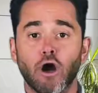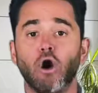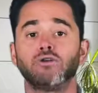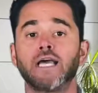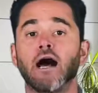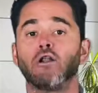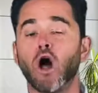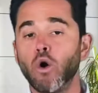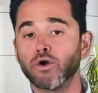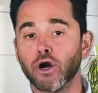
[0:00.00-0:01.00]
The hotel
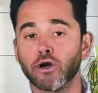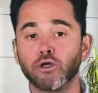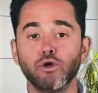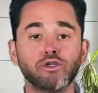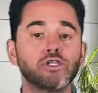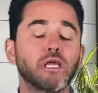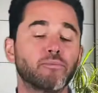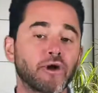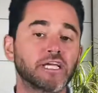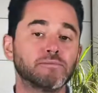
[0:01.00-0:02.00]
owner usually
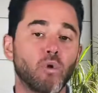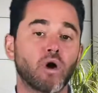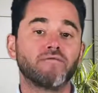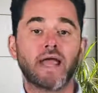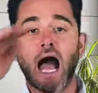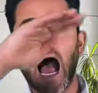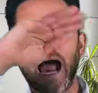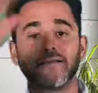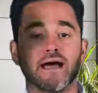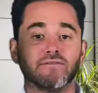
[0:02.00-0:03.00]
brings more of a
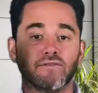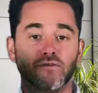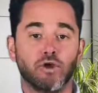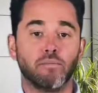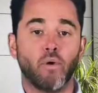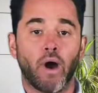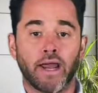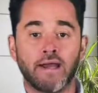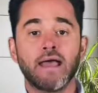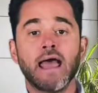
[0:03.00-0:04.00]
high-level
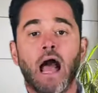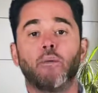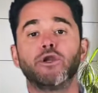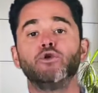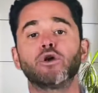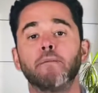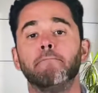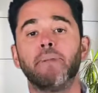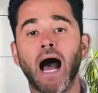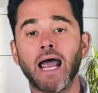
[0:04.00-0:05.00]
viewpoint, and when you
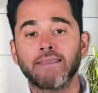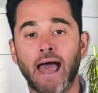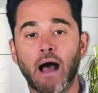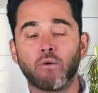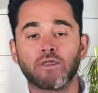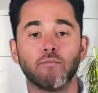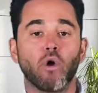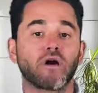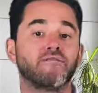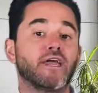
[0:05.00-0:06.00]
combine that with
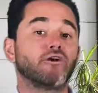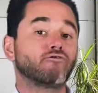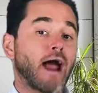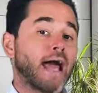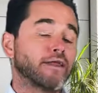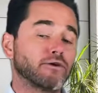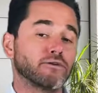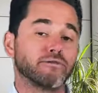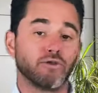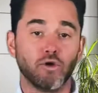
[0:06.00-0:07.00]
more of a
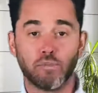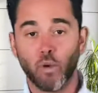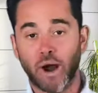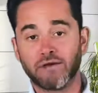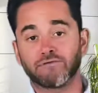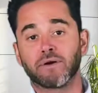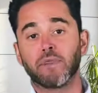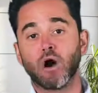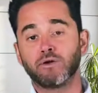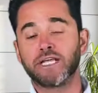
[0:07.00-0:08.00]
granular viewpoint from
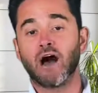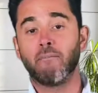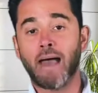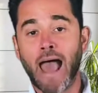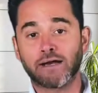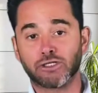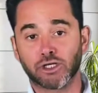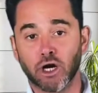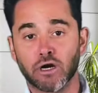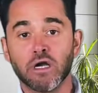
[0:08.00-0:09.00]
the hotel
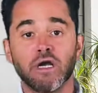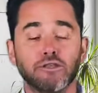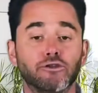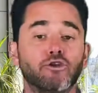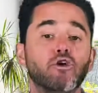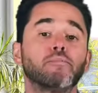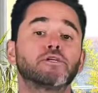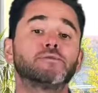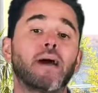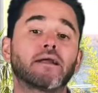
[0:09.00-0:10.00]
manager, the two
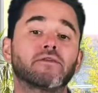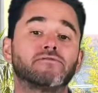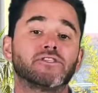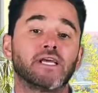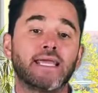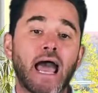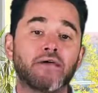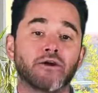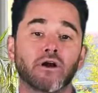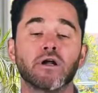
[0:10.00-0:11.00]
perspectives
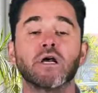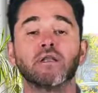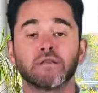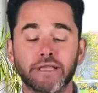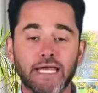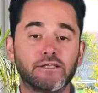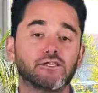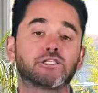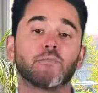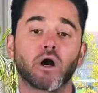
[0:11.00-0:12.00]
together lead
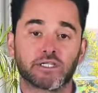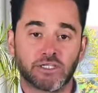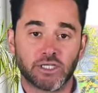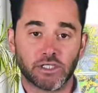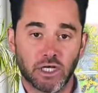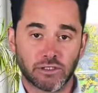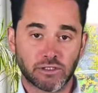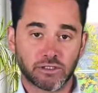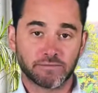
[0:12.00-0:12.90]
to smart decisions.